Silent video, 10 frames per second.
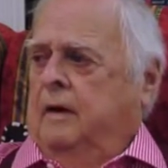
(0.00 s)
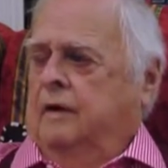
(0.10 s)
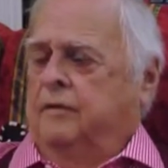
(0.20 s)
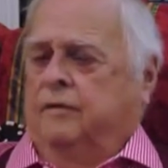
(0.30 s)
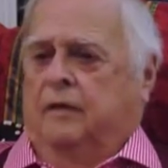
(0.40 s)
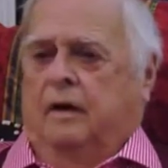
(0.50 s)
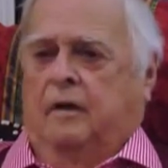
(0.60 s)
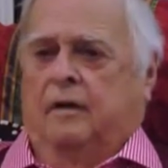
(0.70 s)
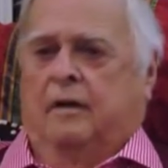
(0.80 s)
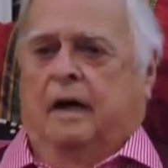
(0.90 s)
His
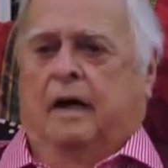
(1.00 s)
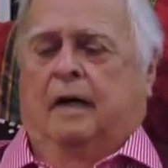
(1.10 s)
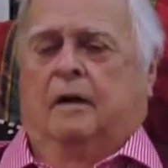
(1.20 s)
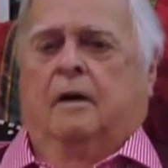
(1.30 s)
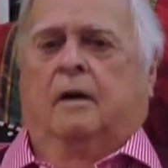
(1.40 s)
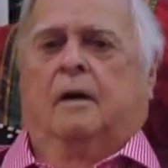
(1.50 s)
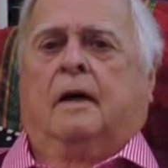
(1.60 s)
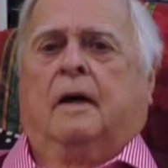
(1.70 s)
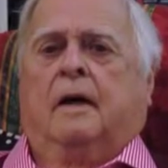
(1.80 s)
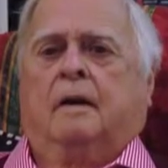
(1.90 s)
father died
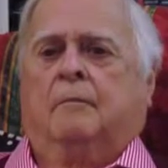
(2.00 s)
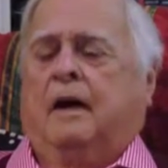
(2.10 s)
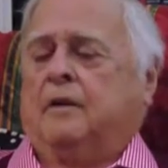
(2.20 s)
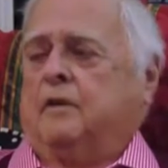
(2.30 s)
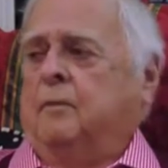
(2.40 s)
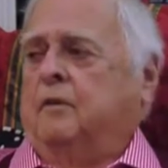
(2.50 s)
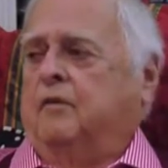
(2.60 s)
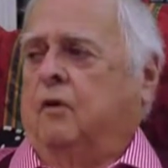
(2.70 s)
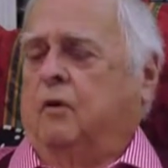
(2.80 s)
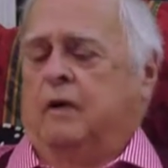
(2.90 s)
early, actually
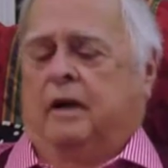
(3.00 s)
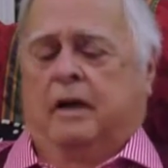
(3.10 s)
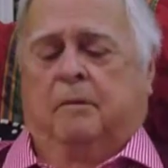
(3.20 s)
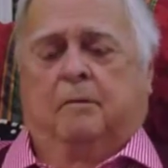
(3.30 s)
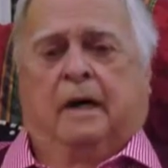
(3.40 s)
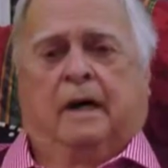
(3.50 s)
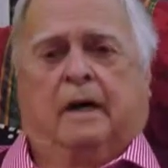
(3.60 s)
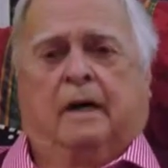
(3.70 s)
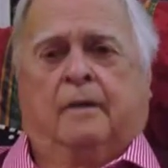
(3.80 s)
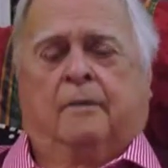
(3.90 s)
before we came
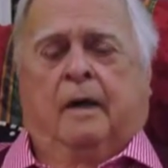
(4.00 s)
back.